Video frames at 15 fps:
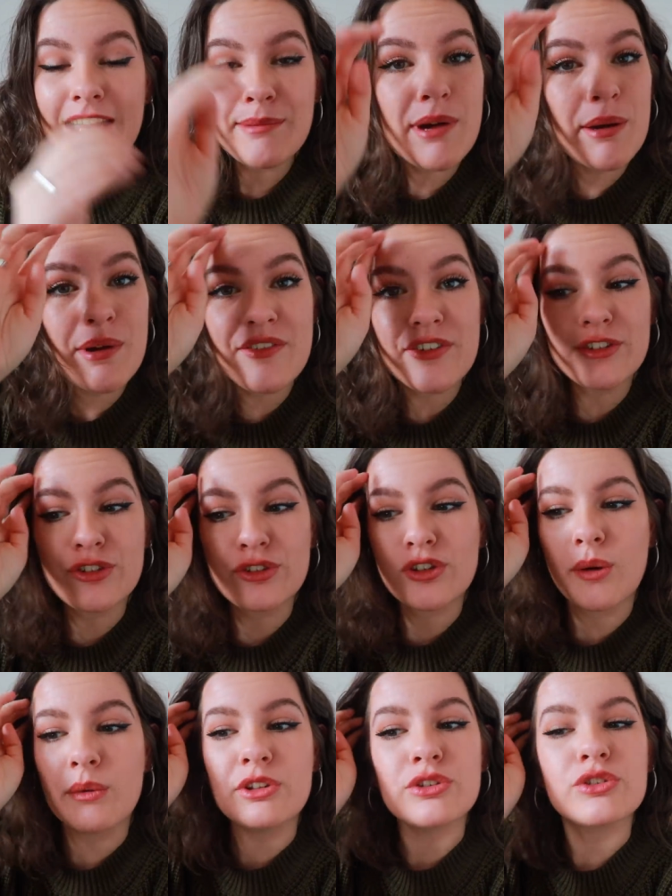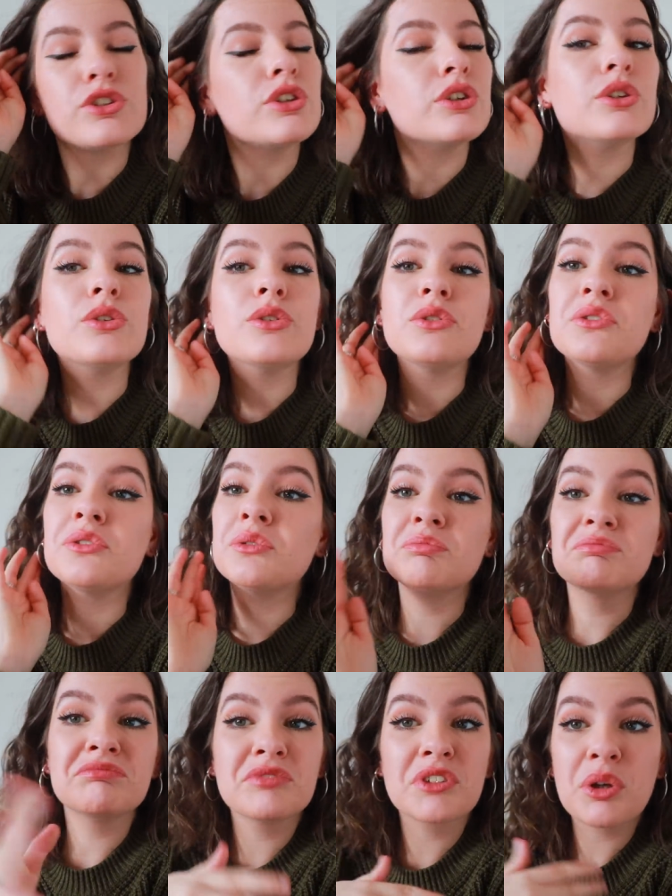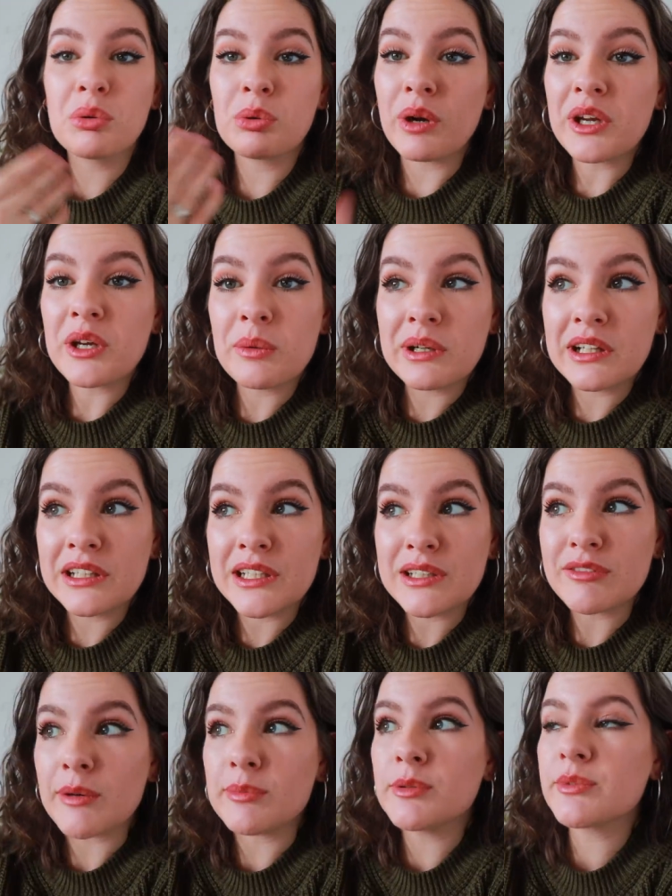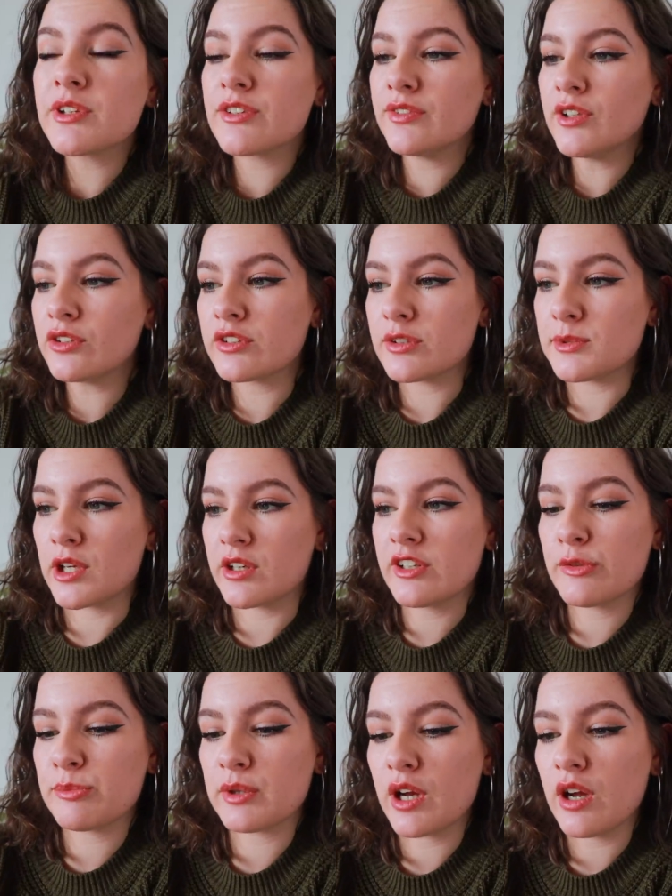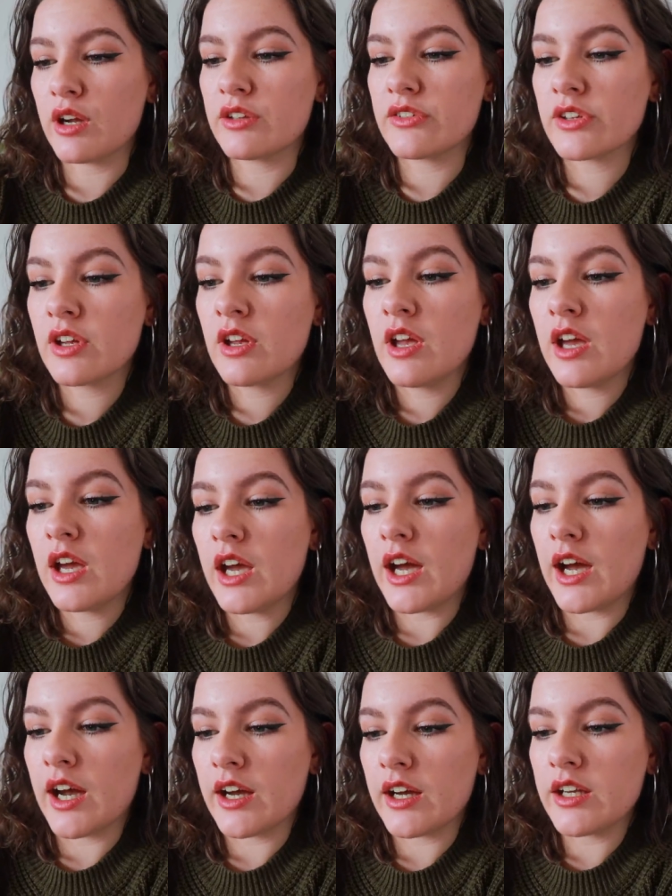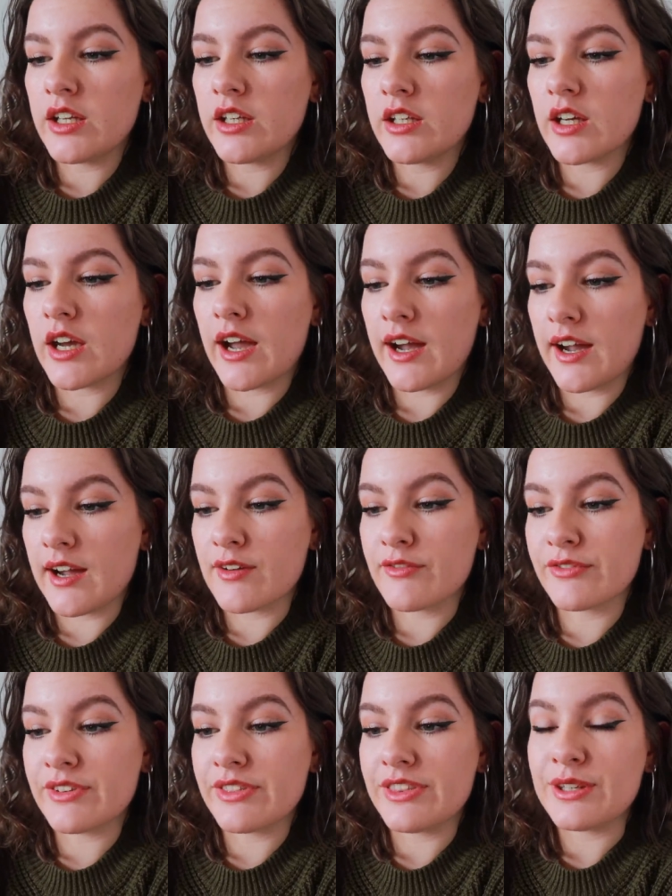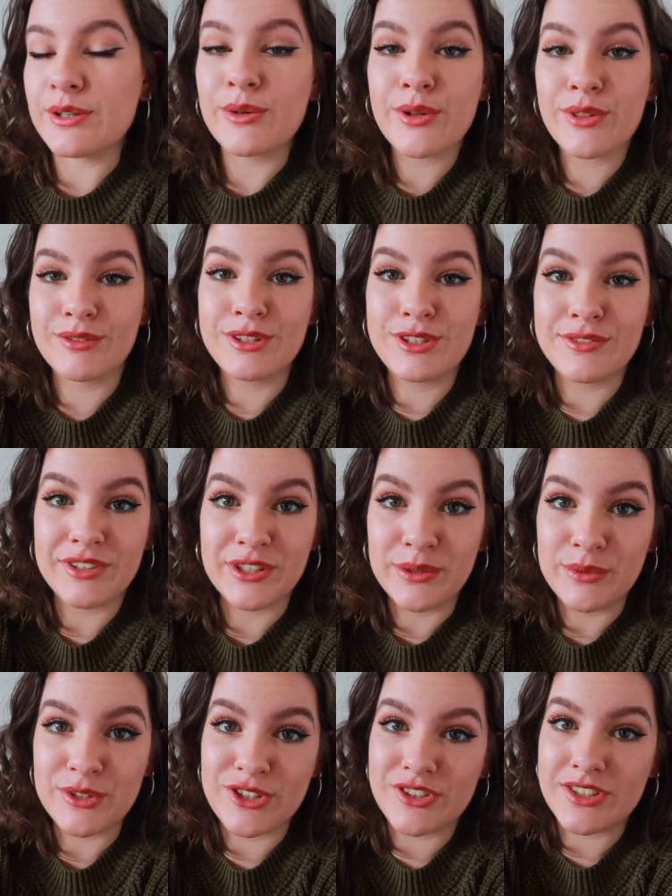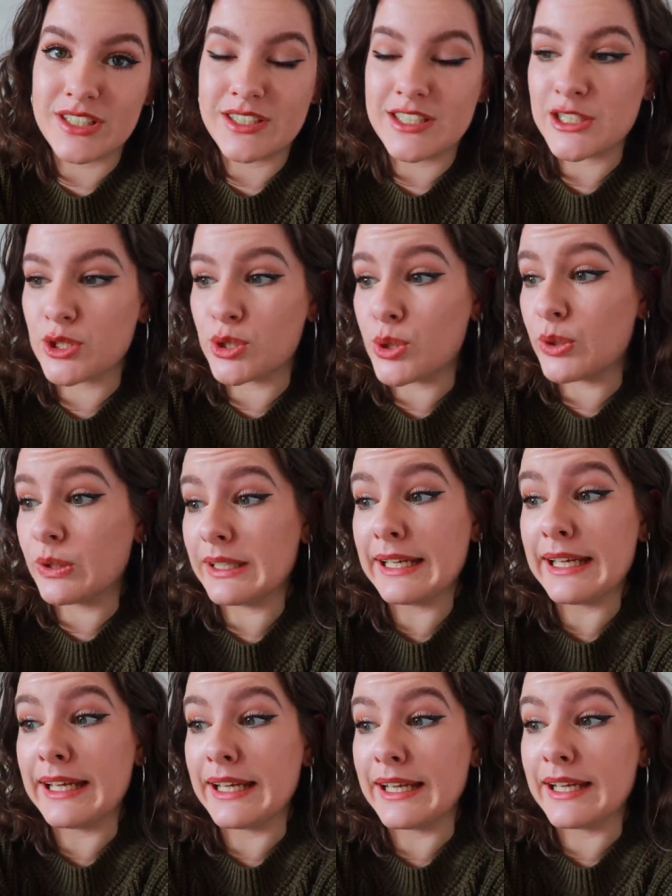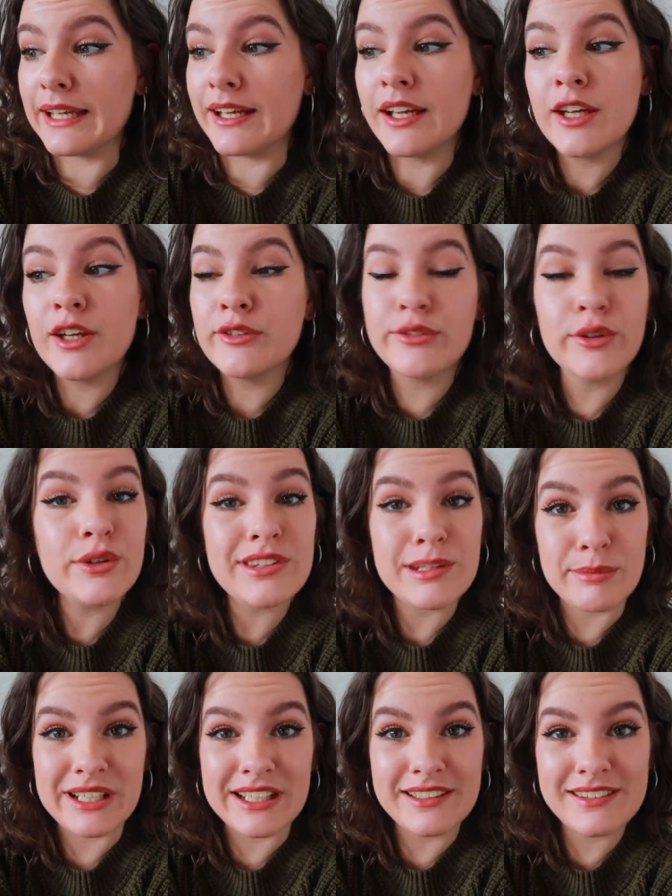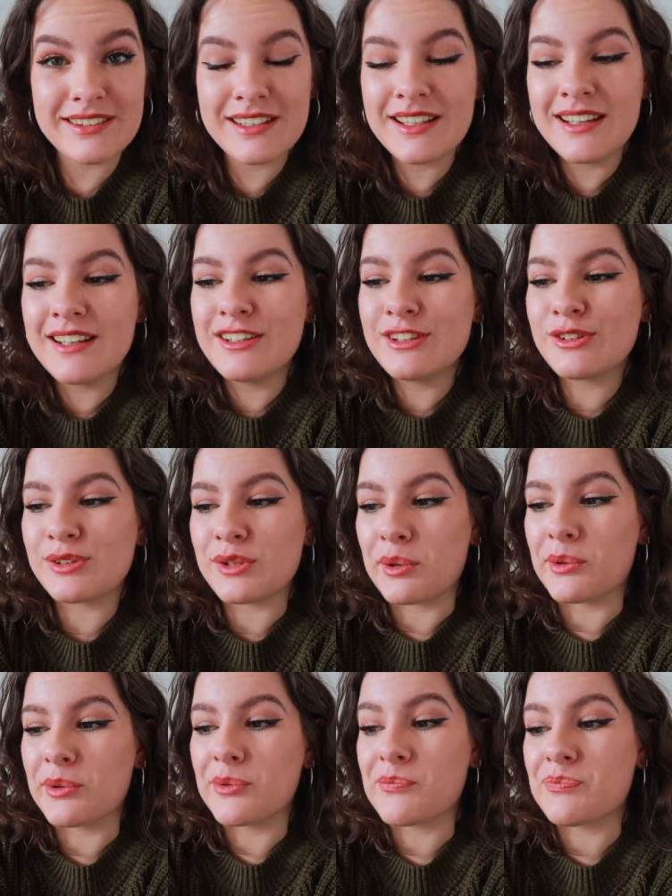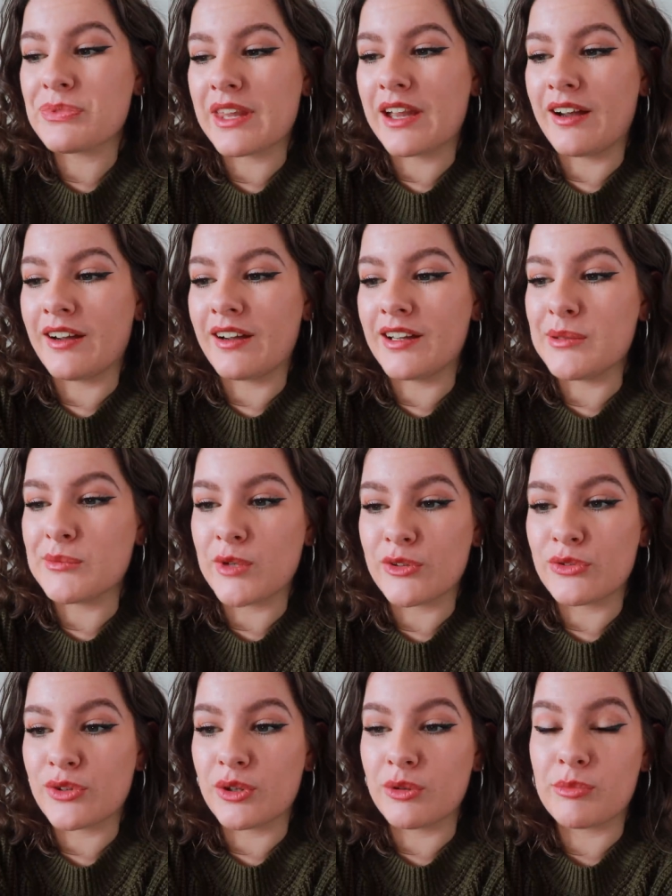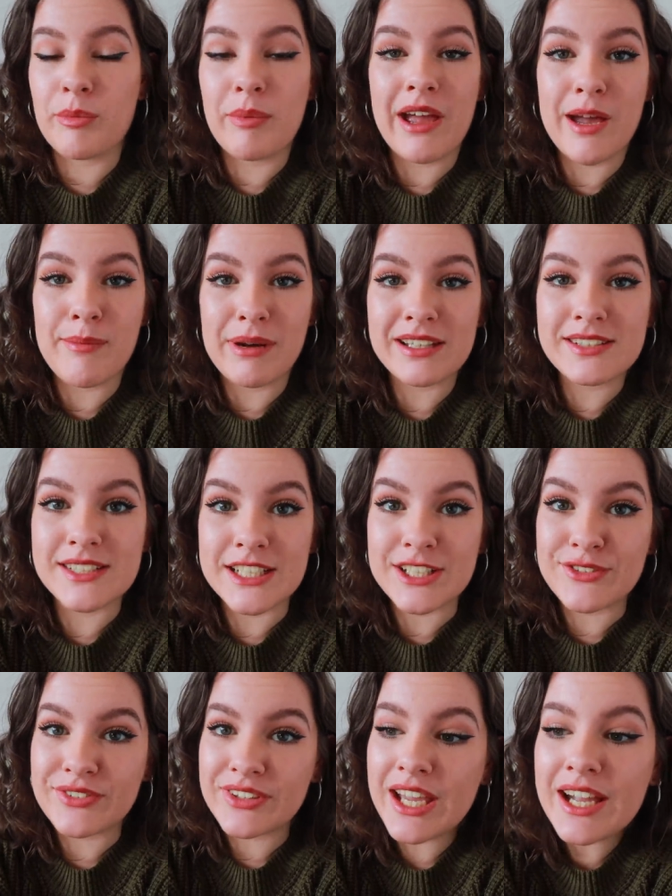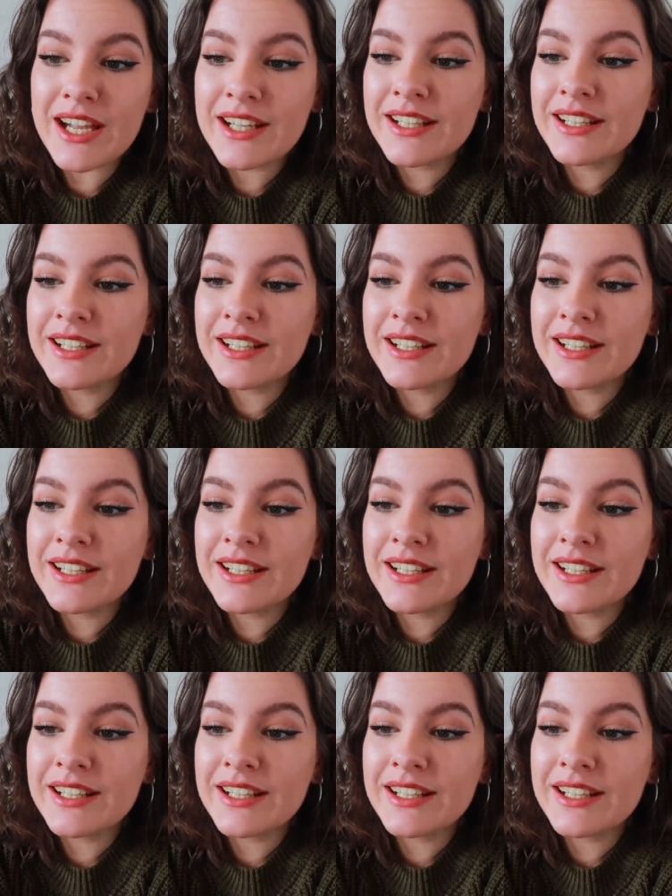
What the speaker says: I am, however, just going to quite quickly wrap up this vlog, to be honest, because I have the author interview with Justin T. Cole in 40 minutes, so I am going to go and prepare backstage for that,